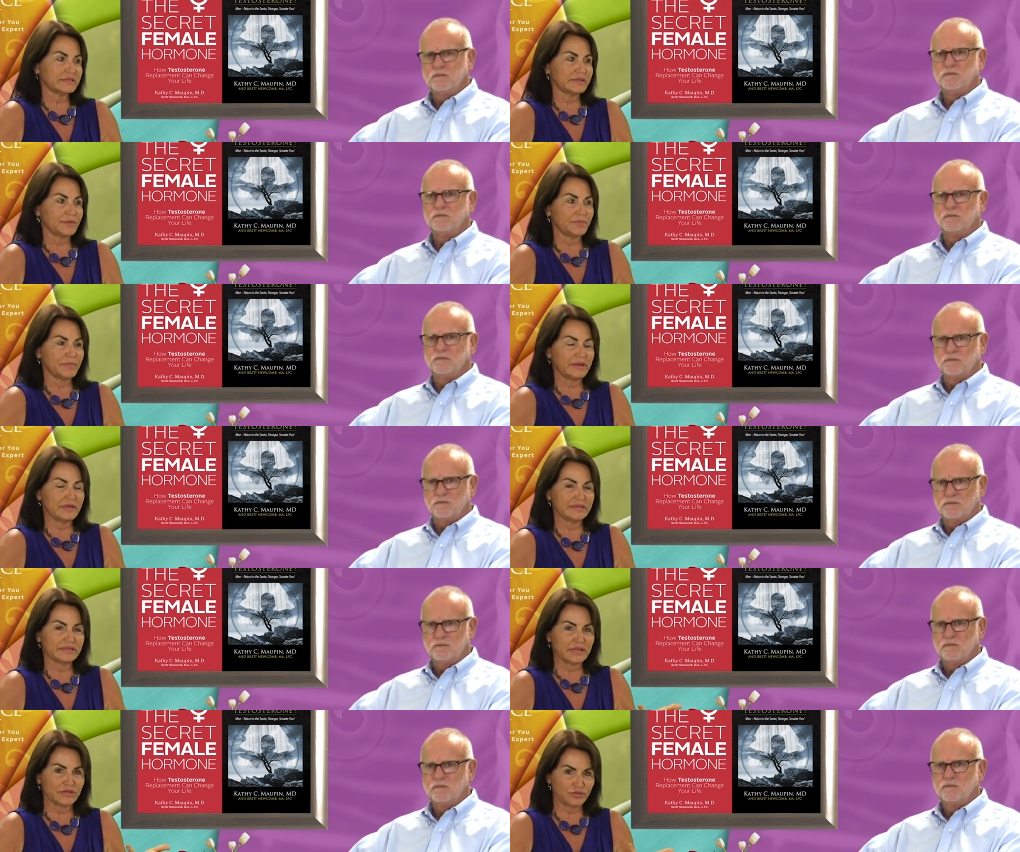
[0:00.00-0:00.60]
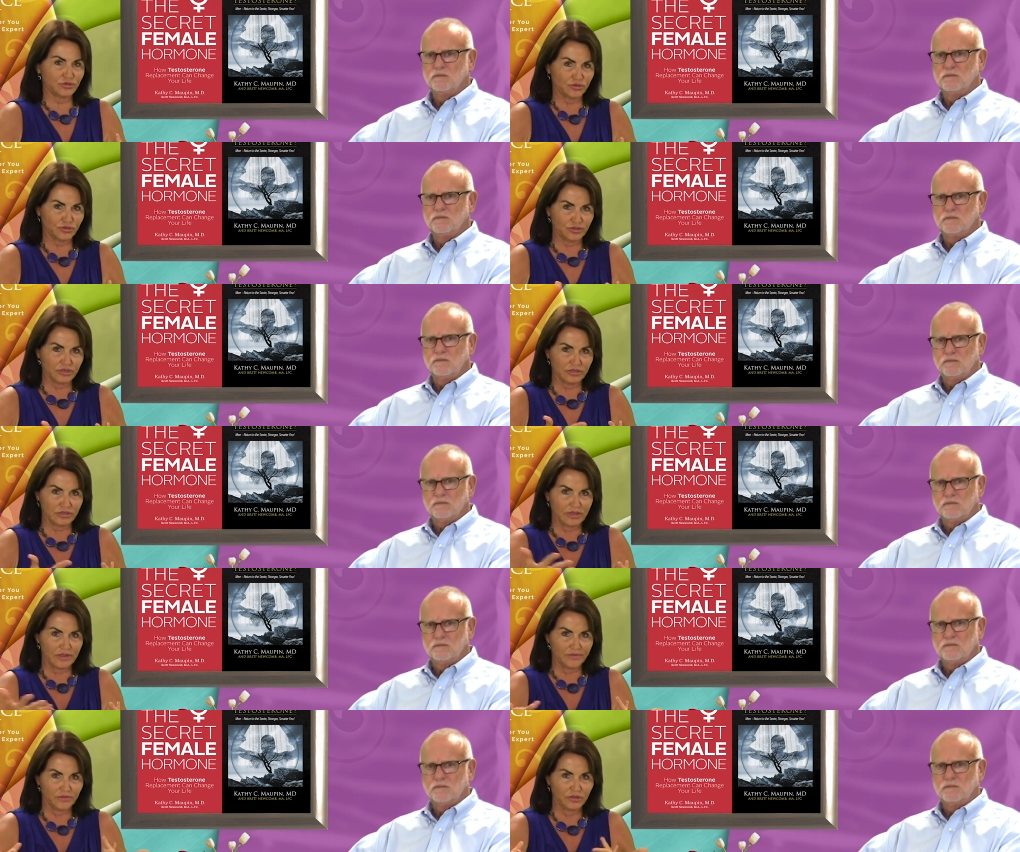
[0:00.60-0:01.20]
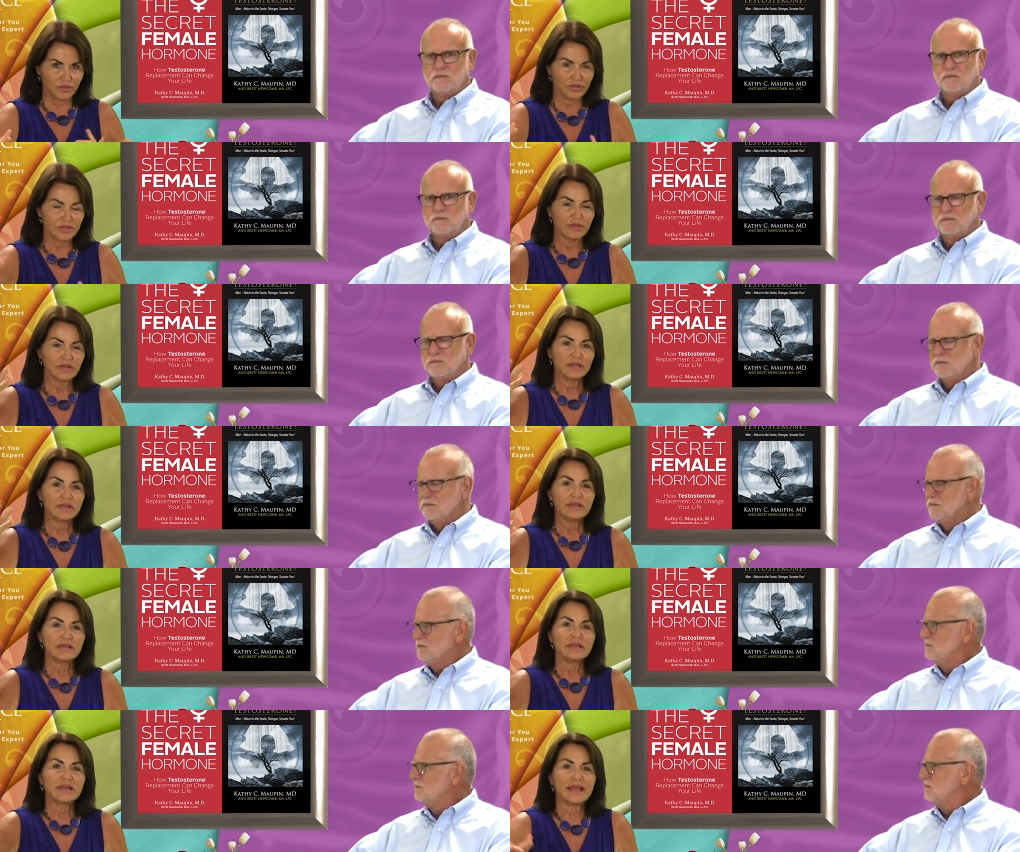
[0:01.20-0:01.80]
Speaker 1: somebody's estrogen level,
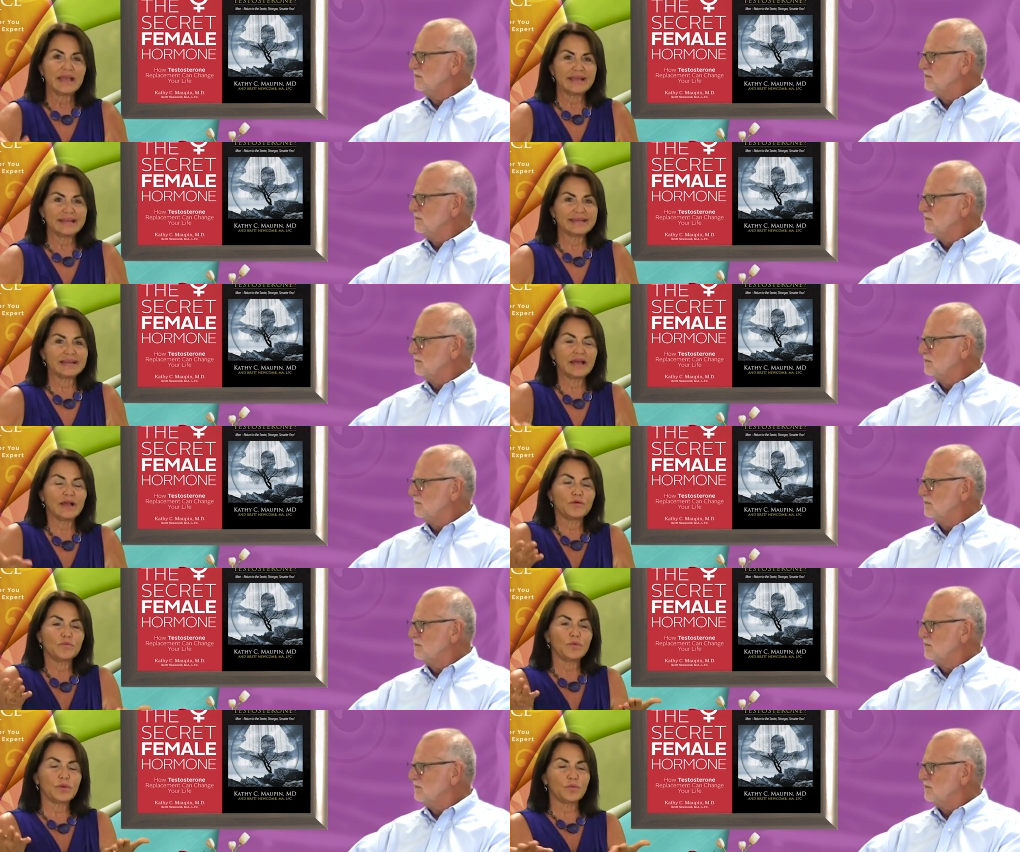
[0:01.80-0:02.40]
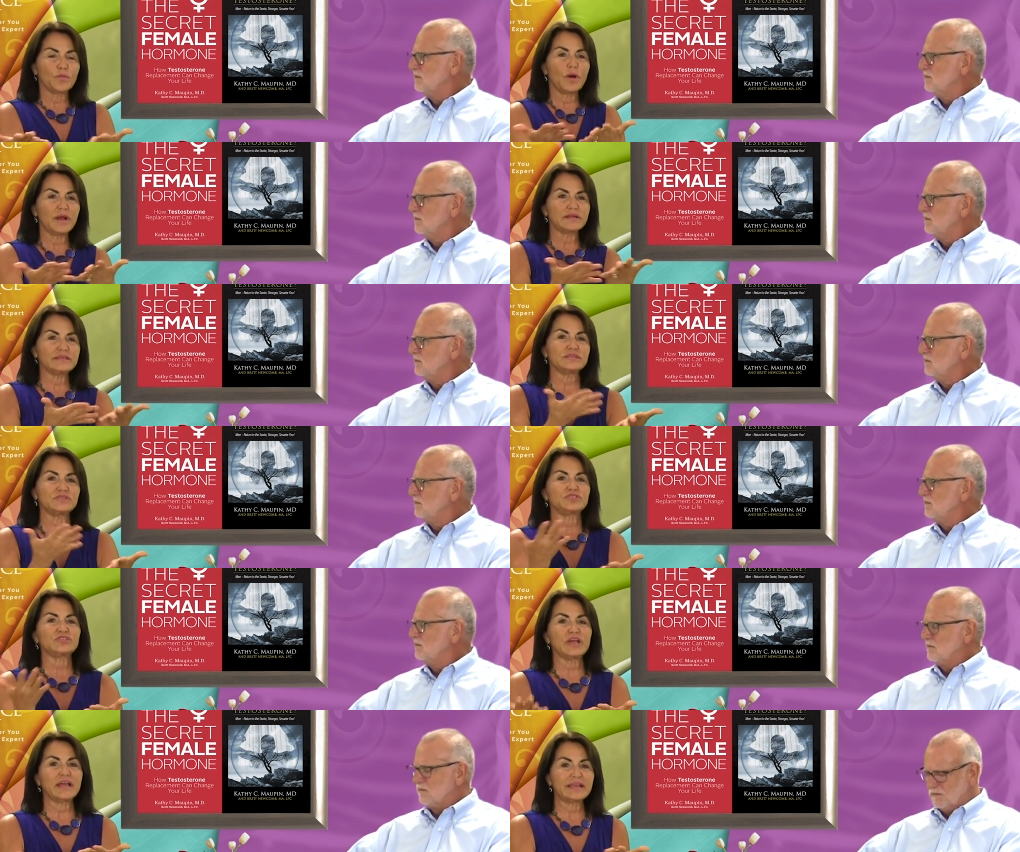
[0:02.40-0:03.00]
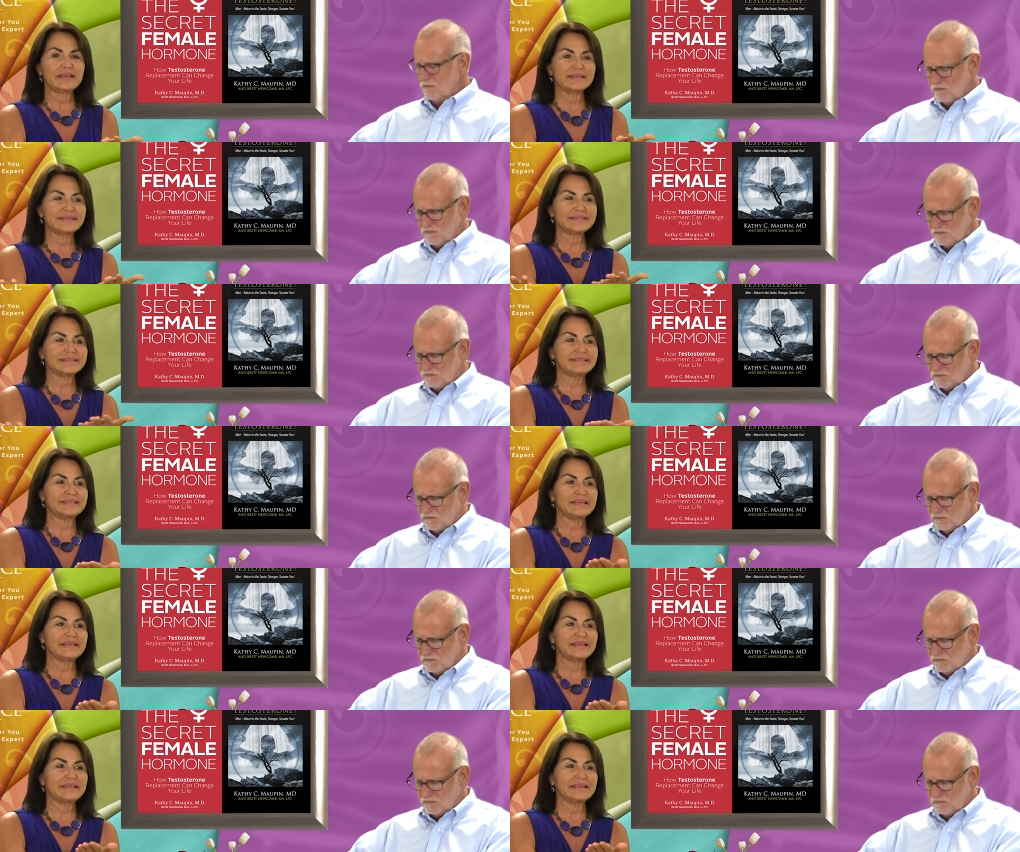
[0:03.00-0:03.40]
and we want to check it to